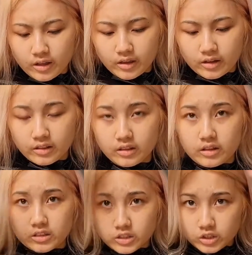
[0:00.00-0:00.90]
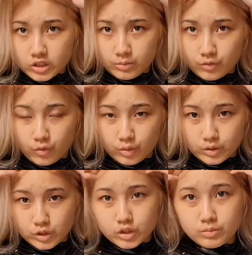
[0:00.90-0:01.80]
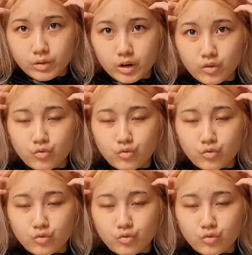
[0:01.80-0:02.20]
And this is just gonna be for just my